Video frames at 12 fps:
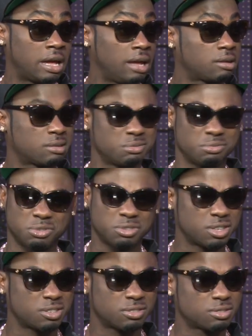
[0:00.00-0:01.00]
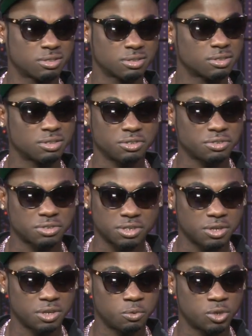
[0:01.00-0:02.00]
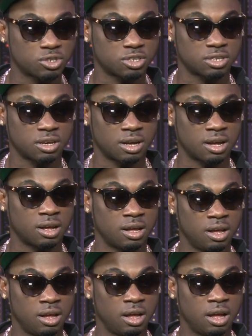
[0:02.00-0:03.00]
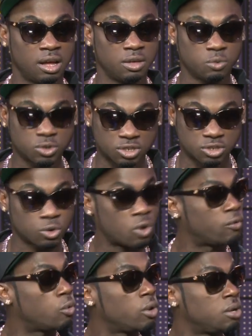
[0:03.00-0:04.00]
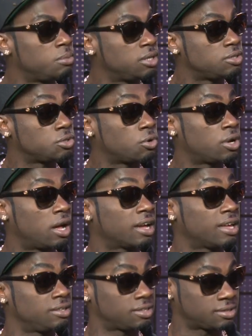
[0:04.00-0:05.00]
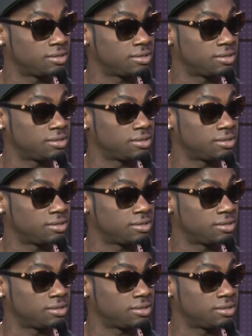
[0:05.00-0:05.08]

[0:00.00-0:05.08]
Like it was just overwhelming to know that I can,